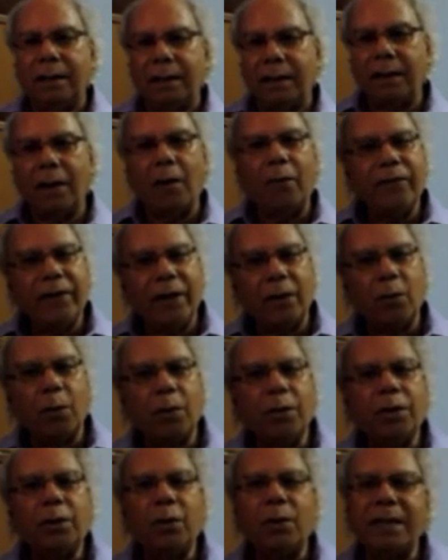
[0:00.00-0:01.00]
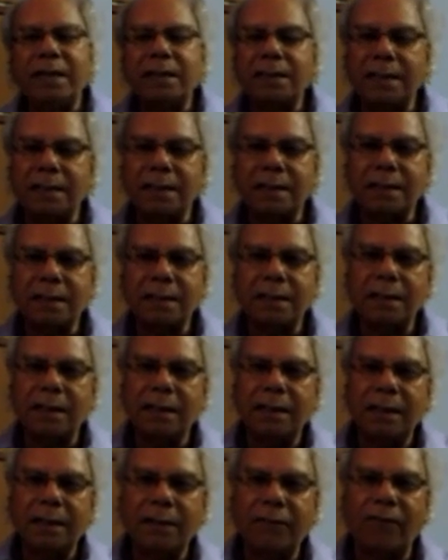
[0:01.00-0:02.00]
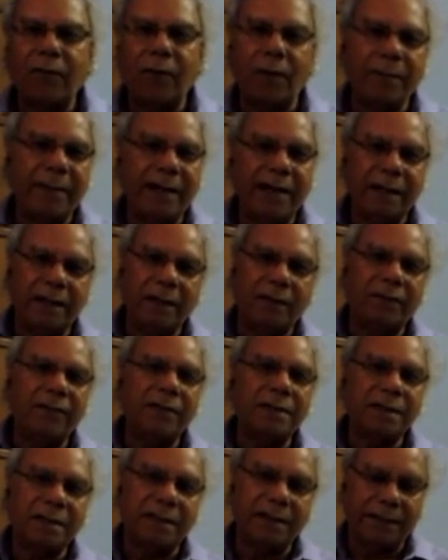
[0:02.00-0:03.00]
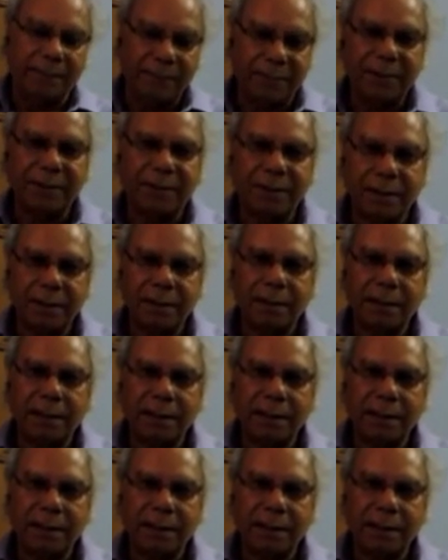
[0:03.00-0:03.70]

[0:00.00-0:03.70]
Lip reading: now we are going to discuss formatting of a script.